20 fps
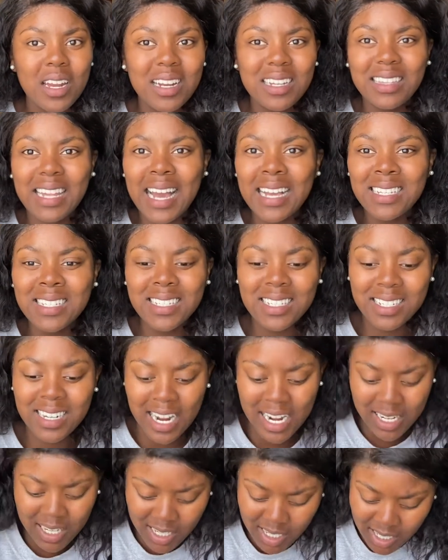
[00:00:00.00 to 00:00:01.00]
a dungeon
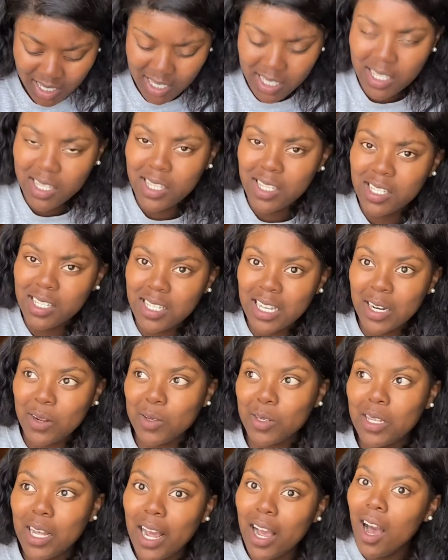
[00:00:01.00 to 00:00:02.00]
and he did this and I
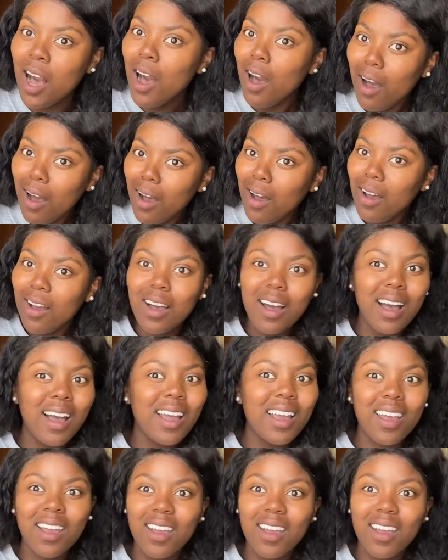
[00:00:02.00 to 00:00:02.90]
was like, No.